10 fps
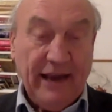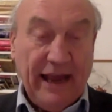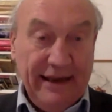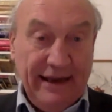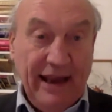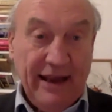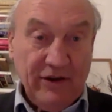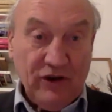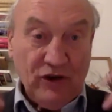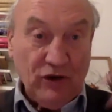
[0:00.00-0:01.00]
and yet the
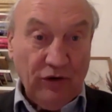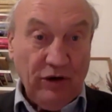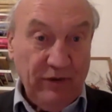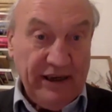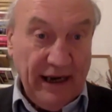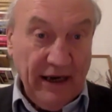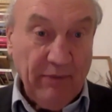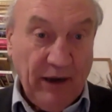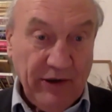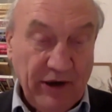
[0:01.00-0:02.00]
story we tell
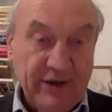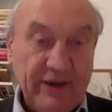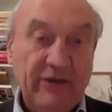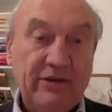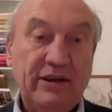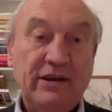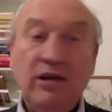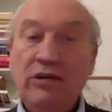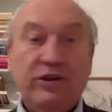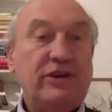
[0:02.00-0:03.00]
about ourselves is
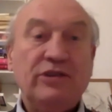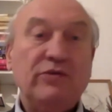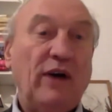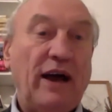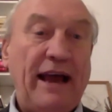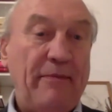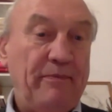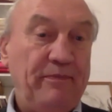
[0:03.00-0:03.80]
this is who I am